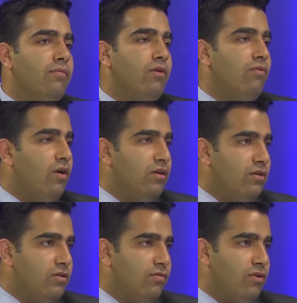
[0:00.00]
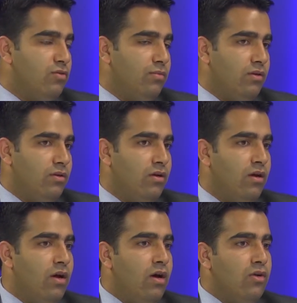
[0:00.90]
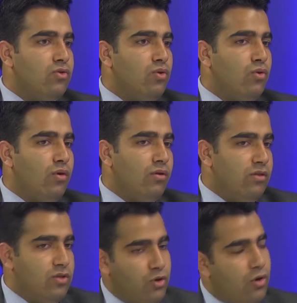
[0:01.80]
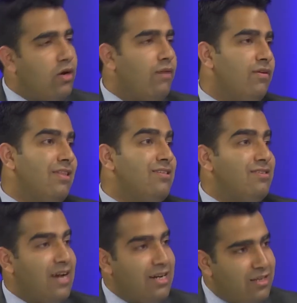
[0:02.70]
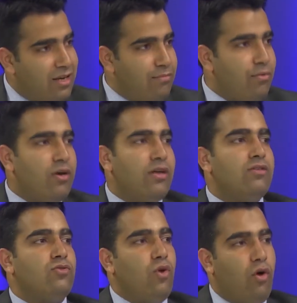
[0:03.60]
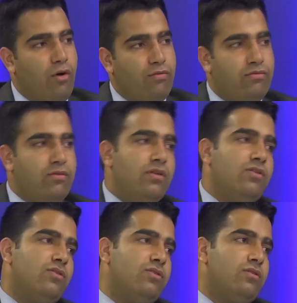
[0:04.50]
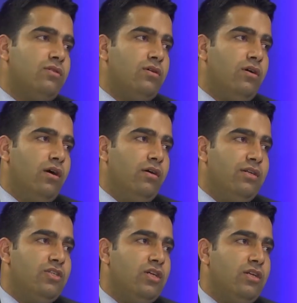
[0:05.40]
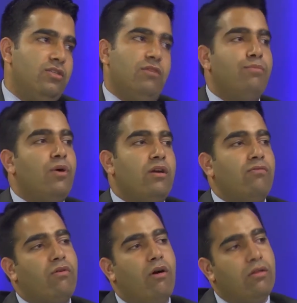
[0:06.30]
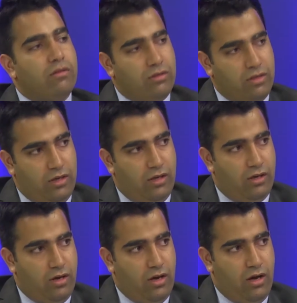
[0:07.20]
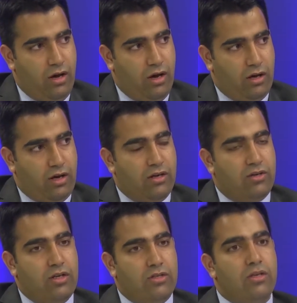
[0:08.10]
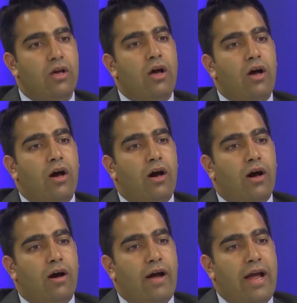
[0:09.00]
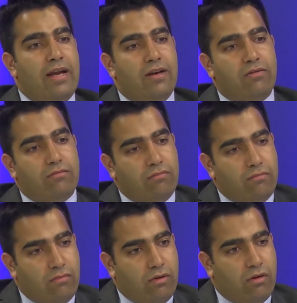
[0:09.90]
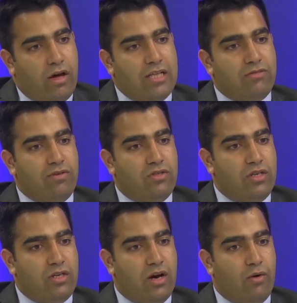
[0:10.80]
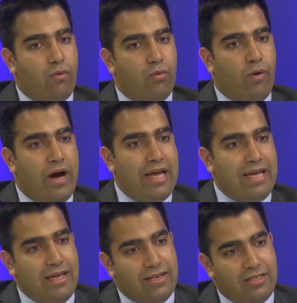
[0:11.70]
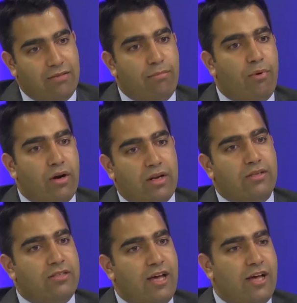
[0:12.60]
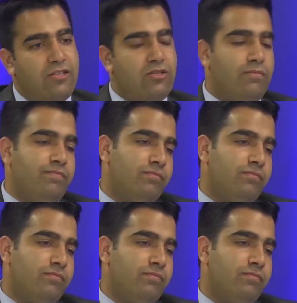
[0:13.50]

waters of Kashmir. So the geographic, the strategic importance of this region is important for all the 3 countries. And as we see now, why its importance has